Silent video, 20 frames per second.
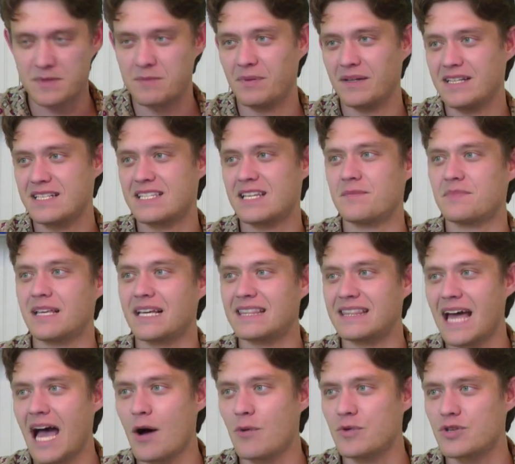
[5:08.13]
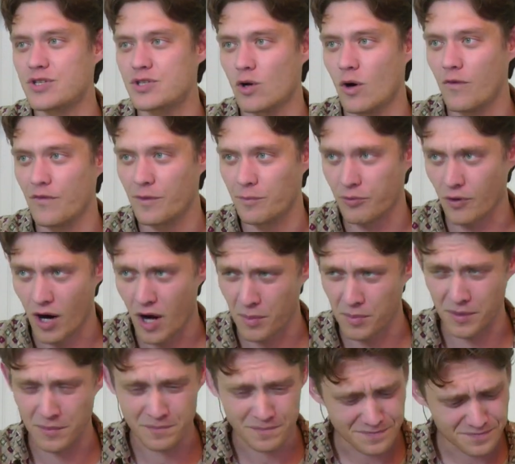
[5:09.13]
but it seems like that would solve the
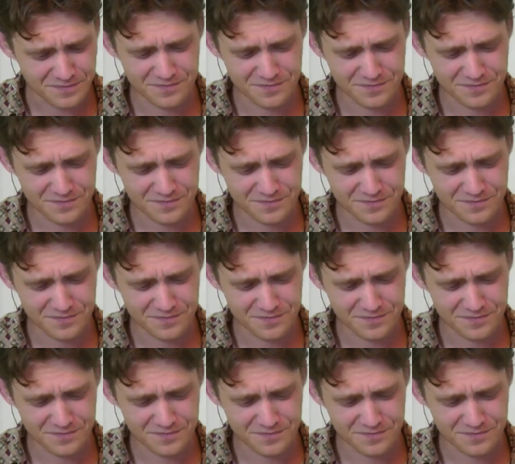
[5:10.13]
problem.